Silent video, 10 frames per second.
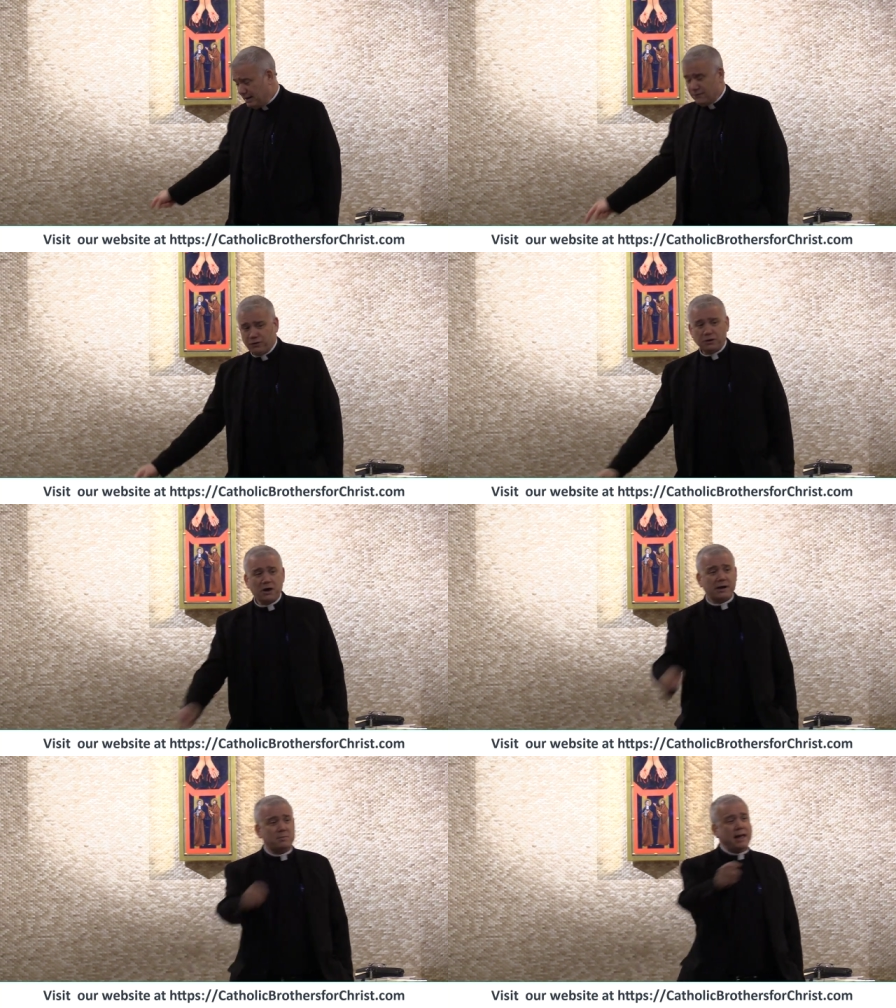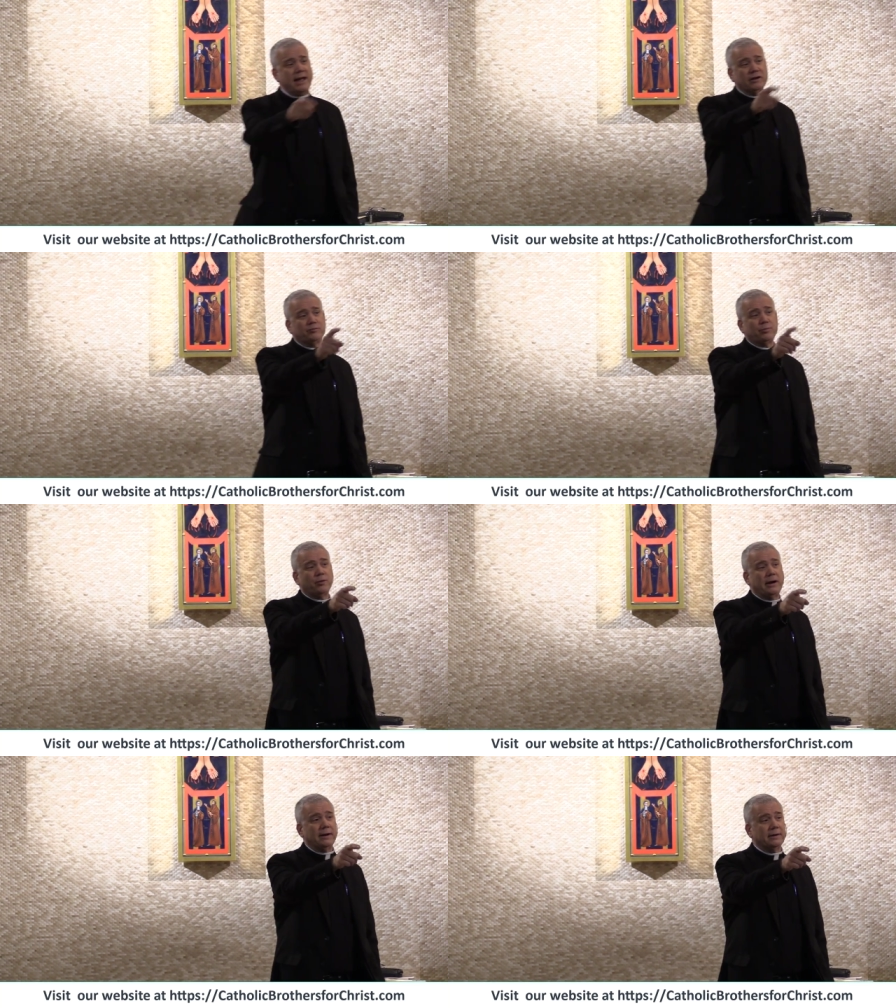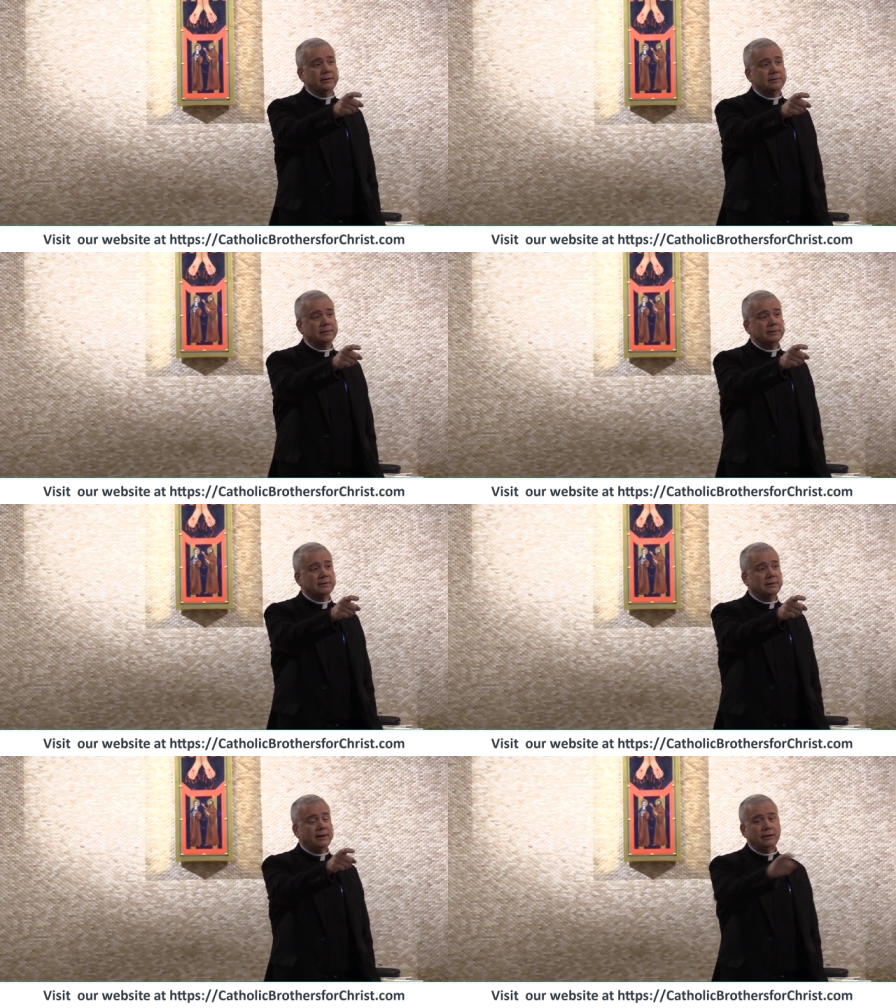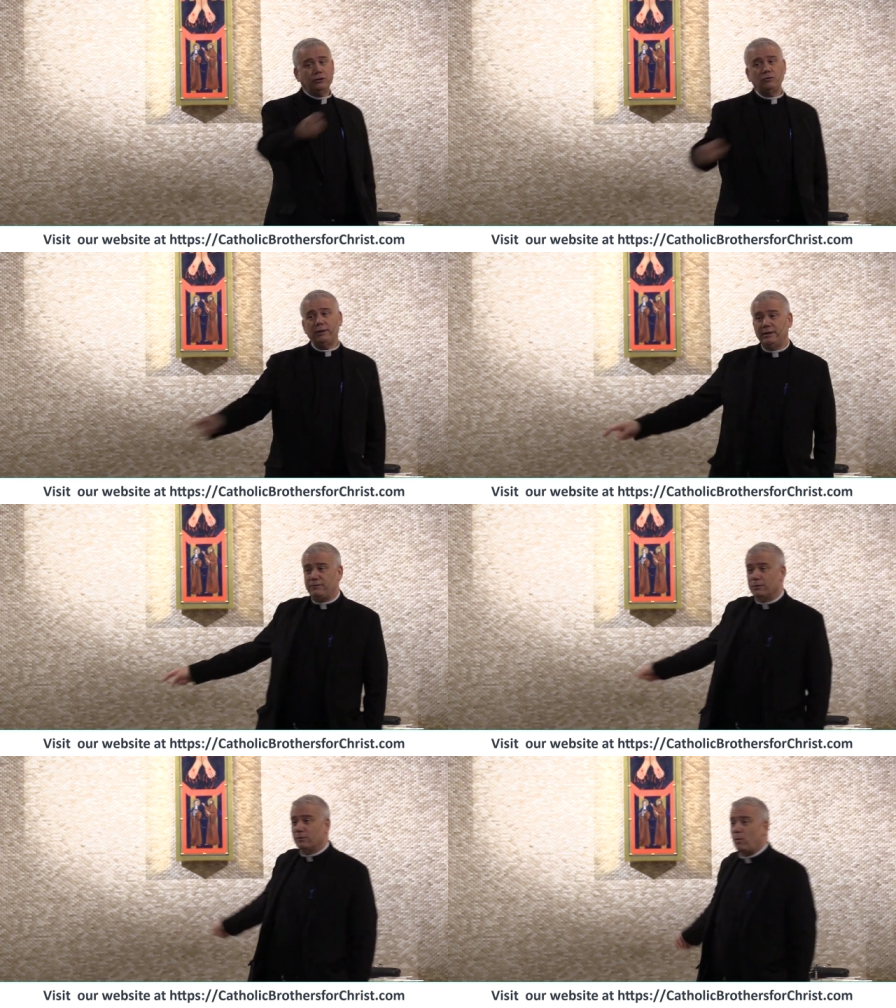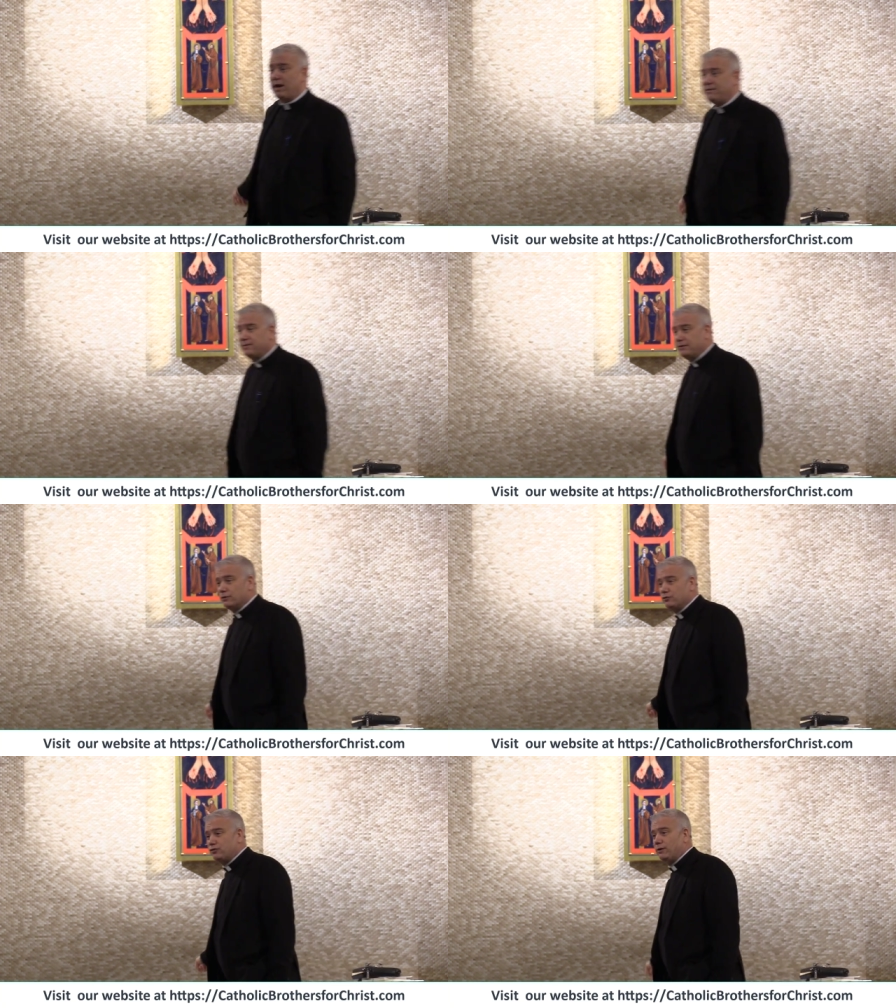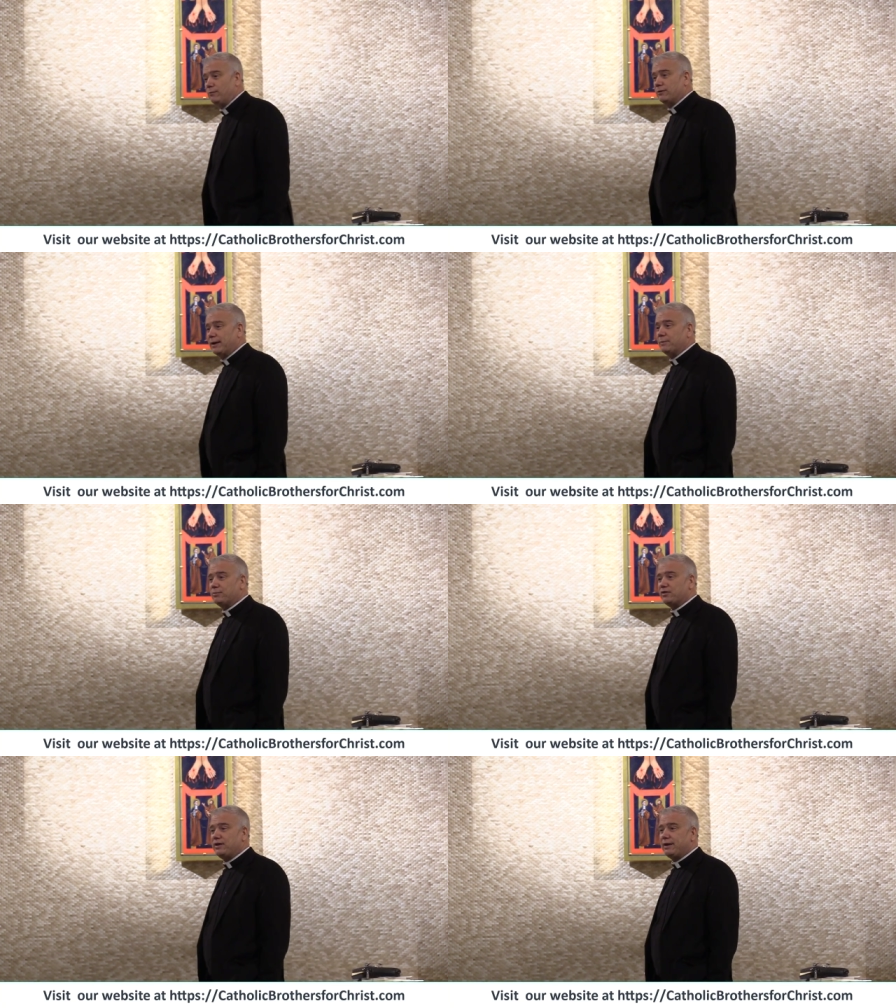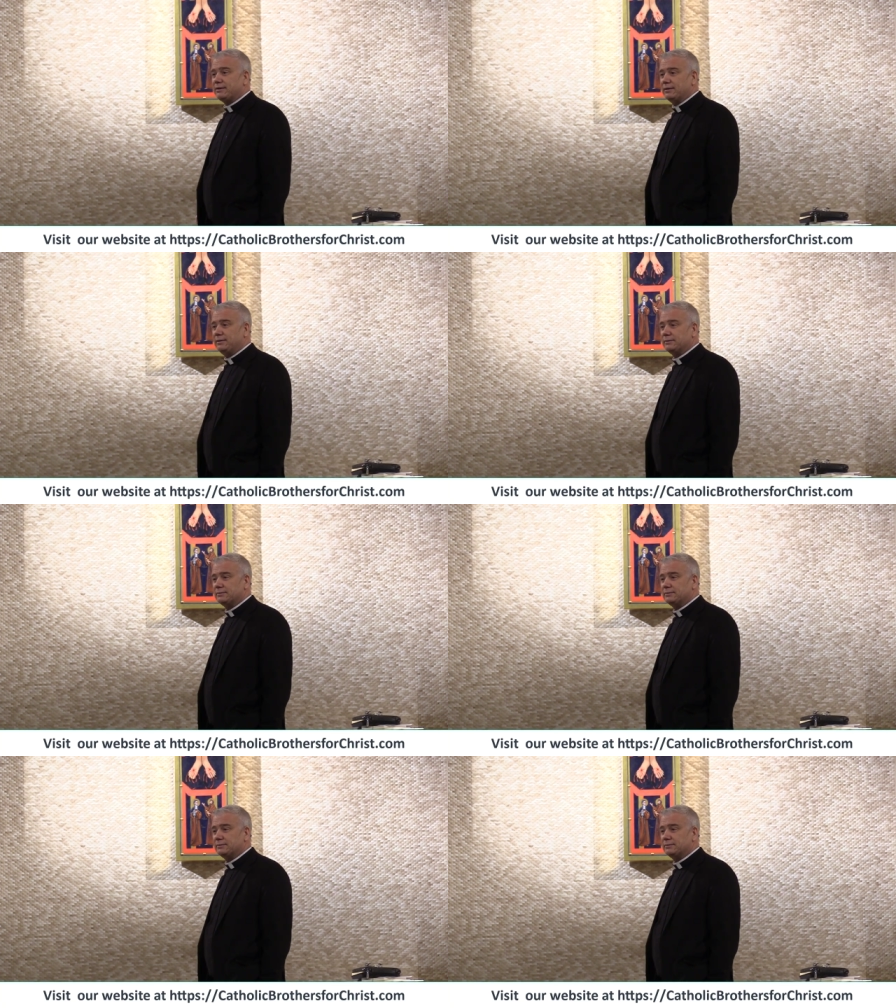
if you're not a man of prayer, you leave your wife and your children unprotected.